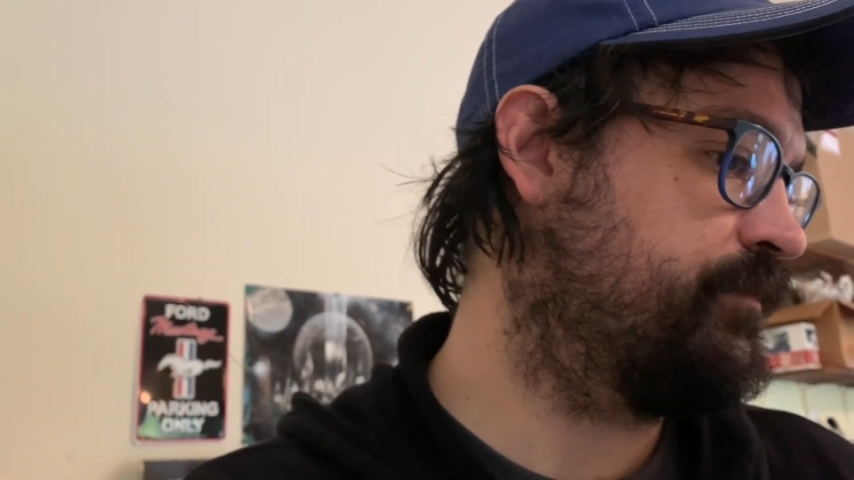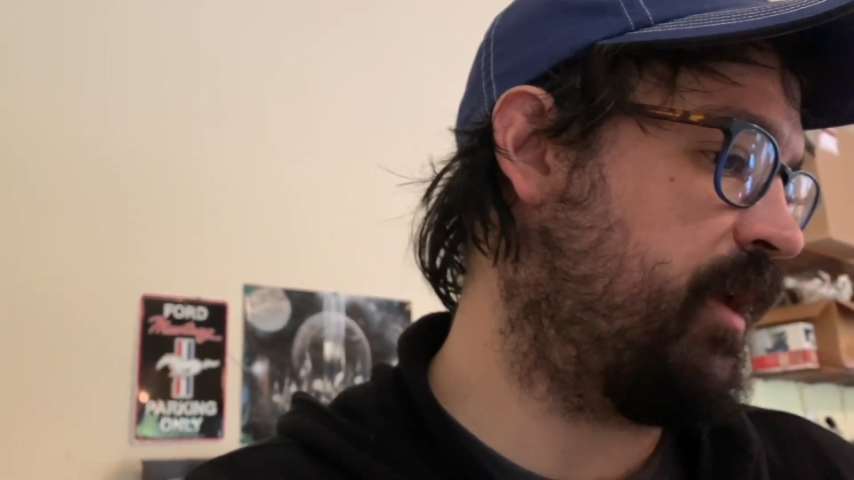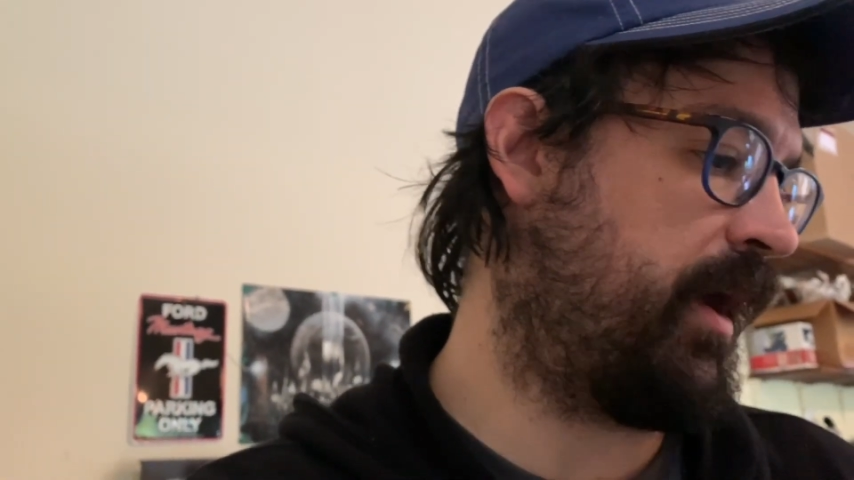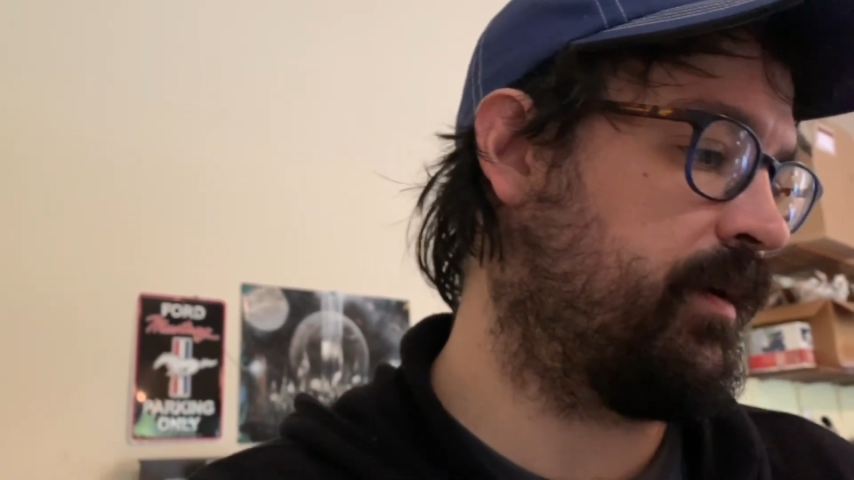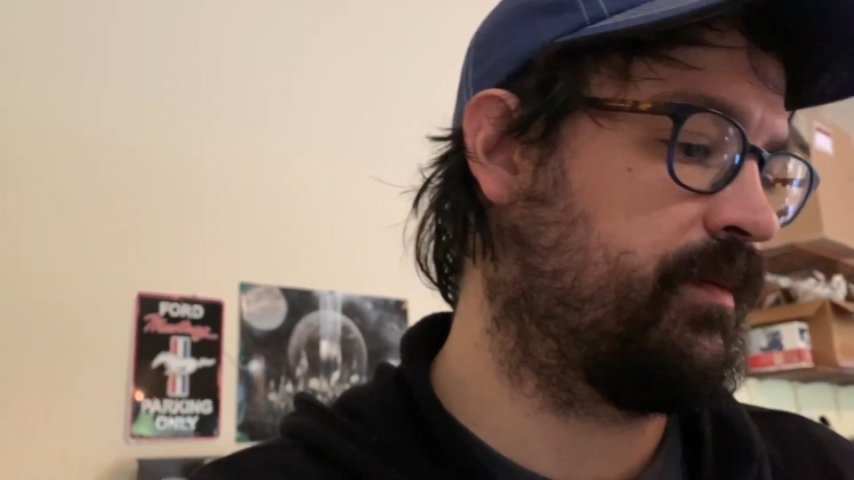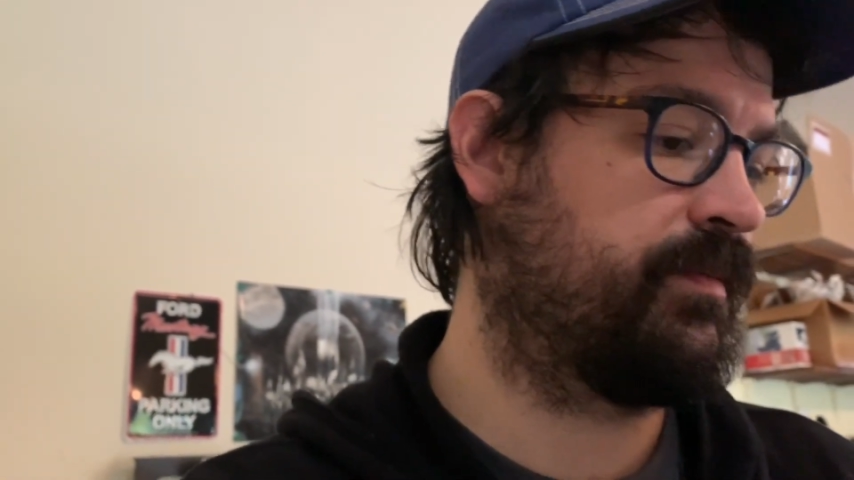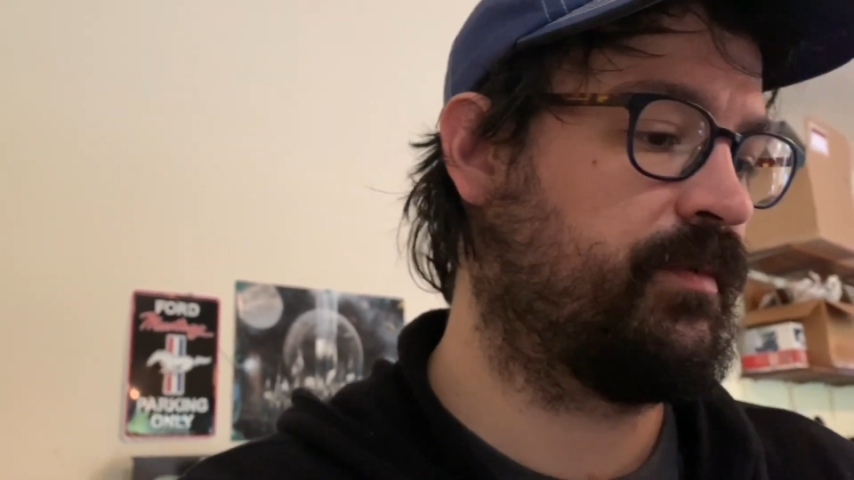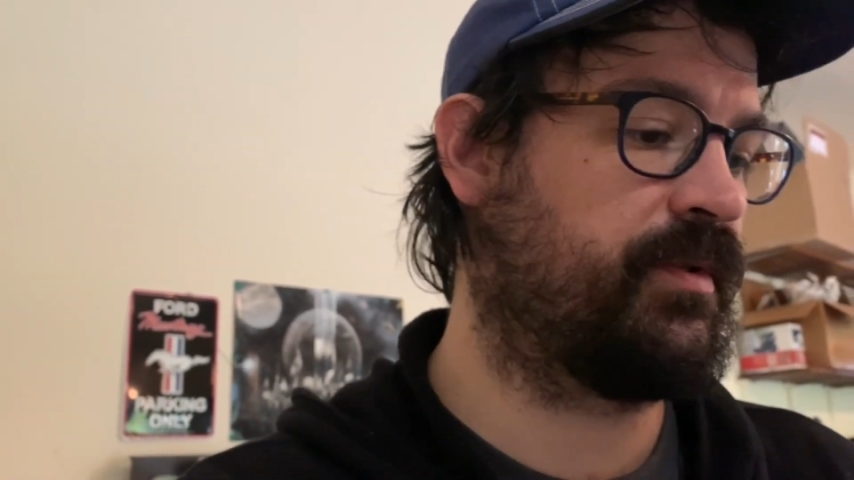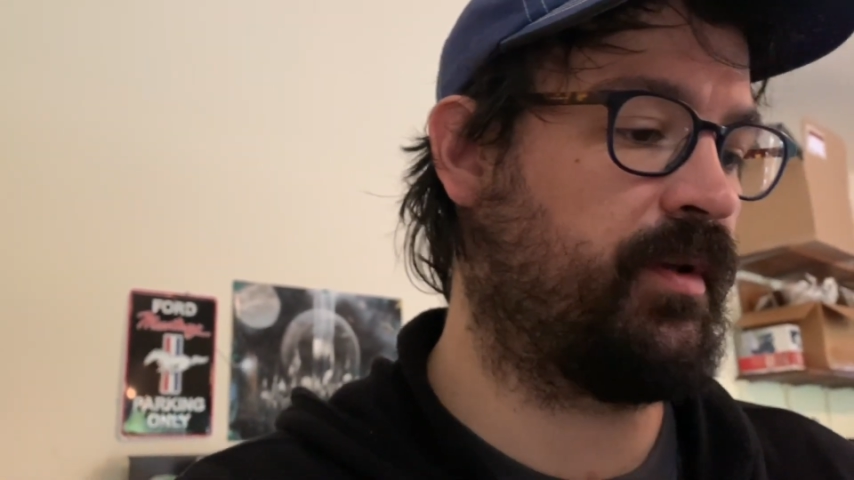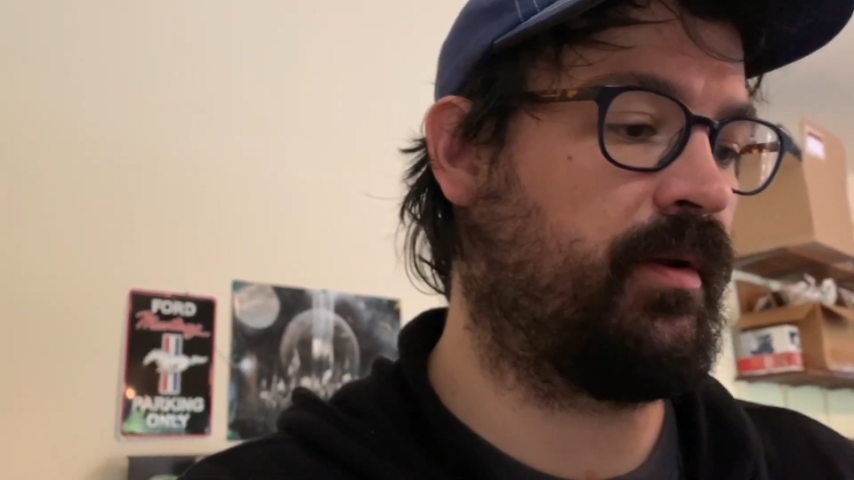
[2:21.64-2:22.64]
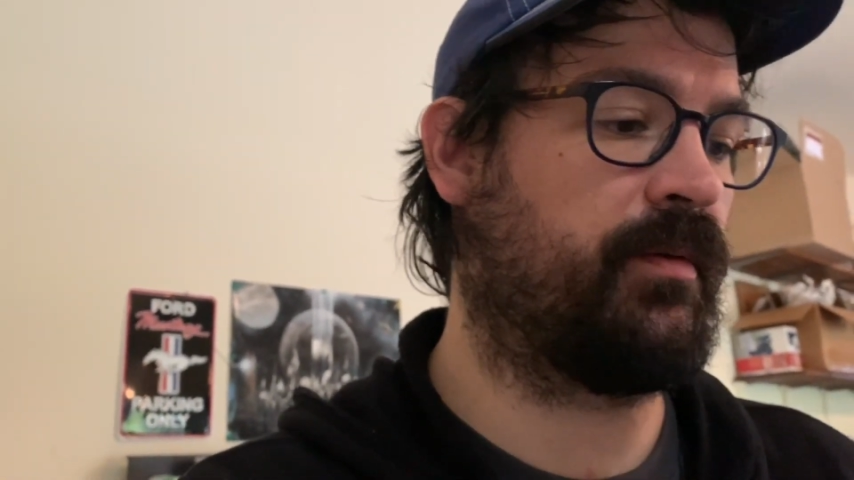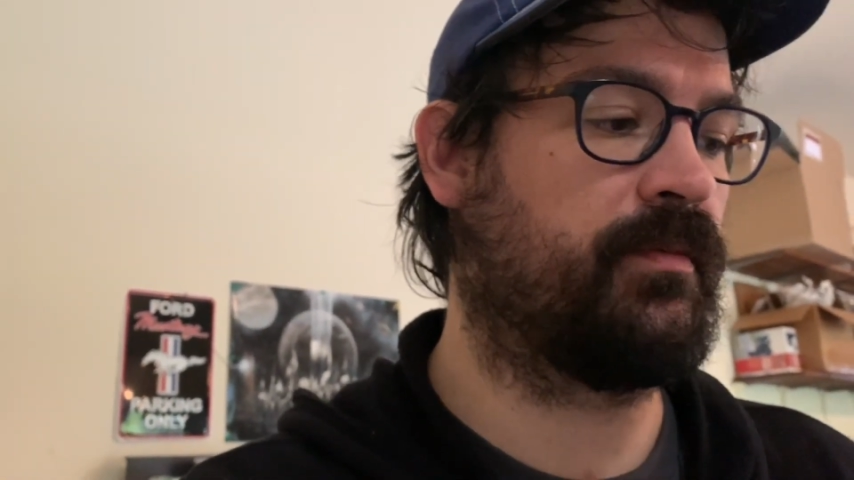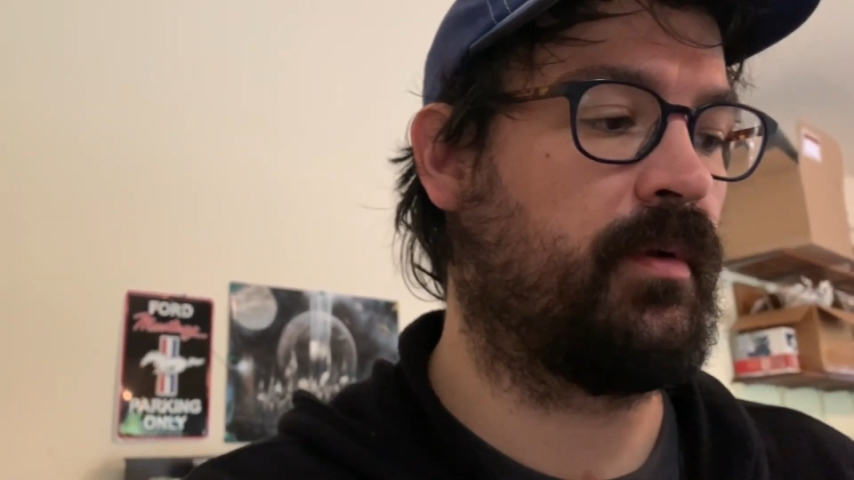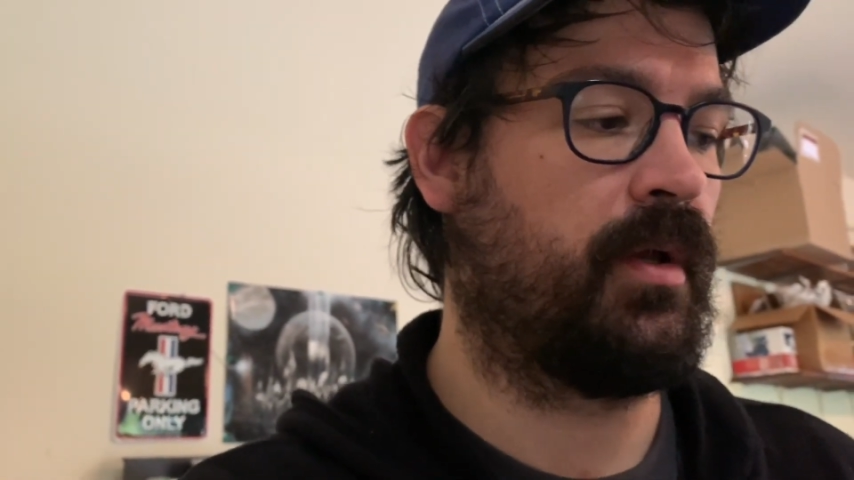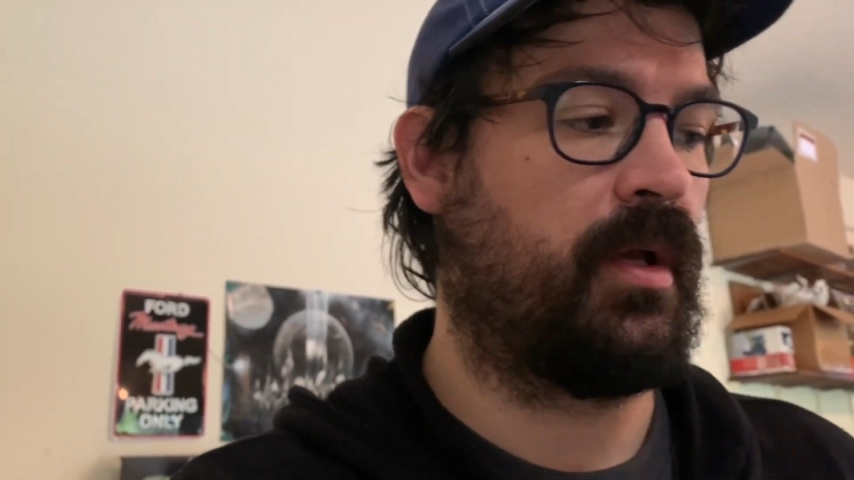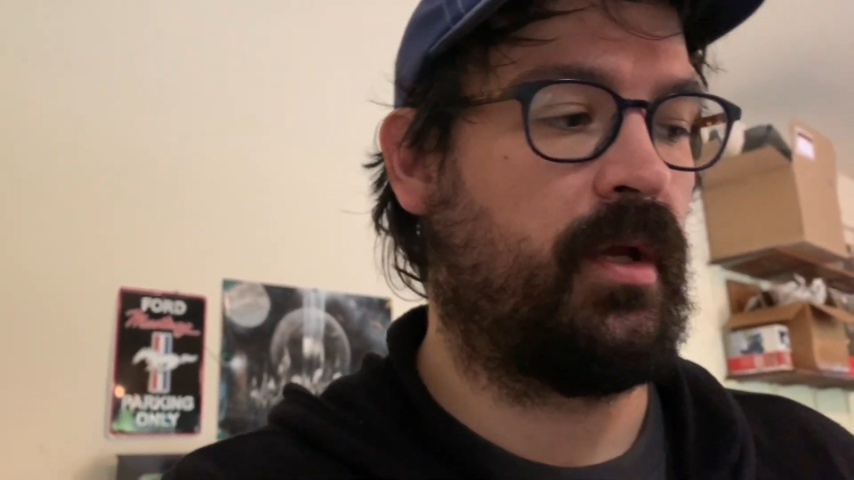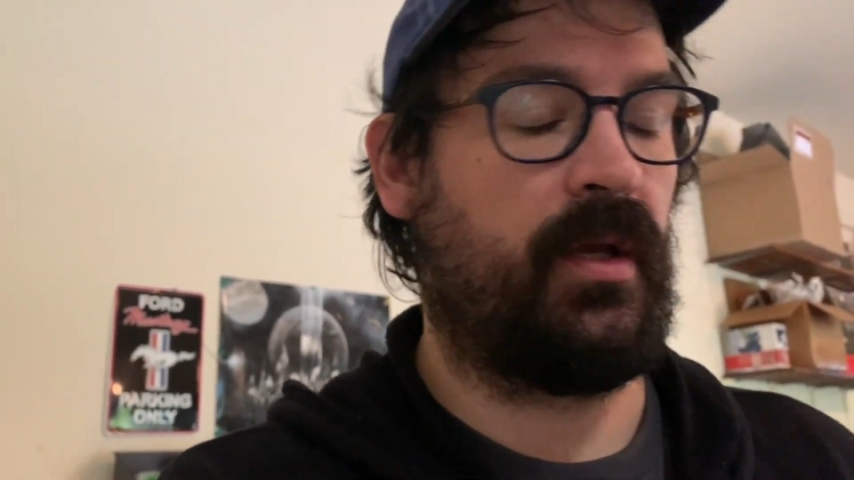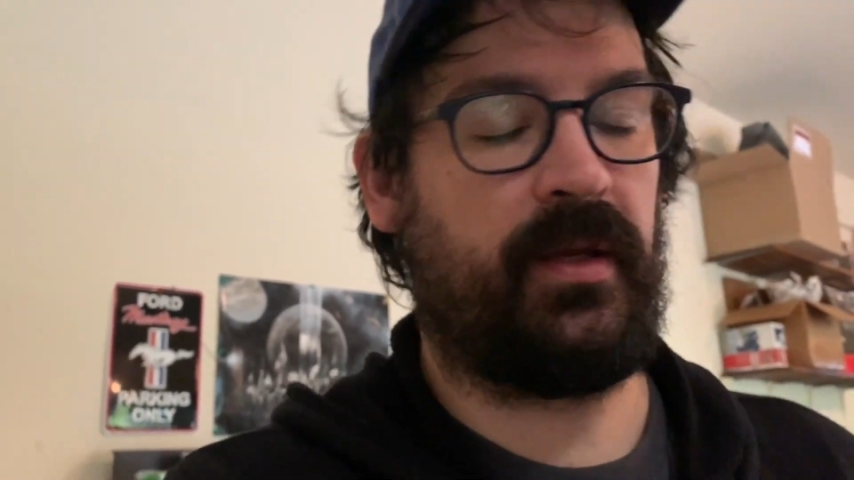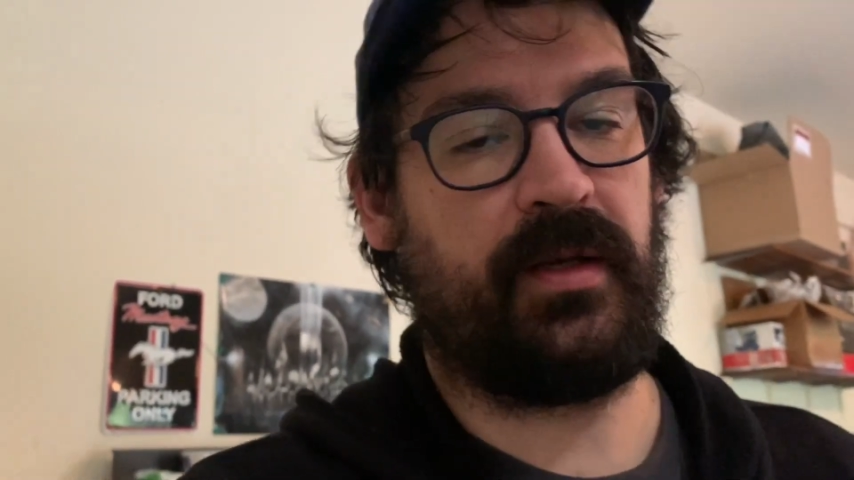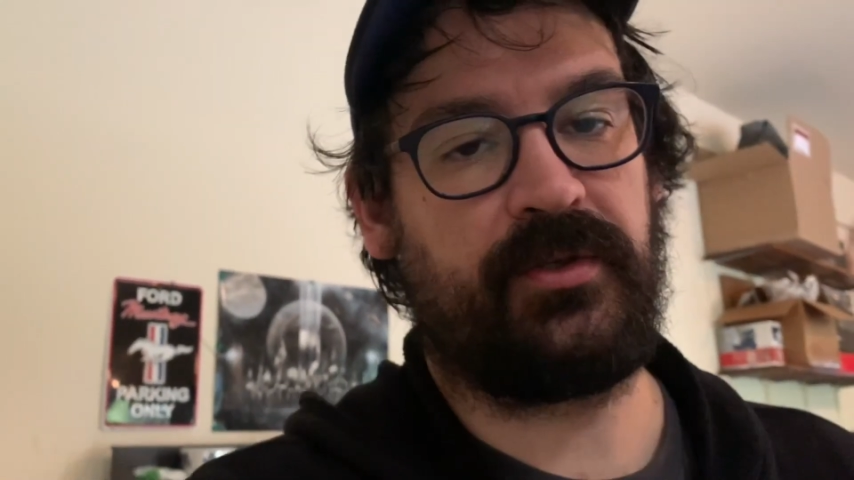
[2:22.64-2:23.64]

yeah, so gonna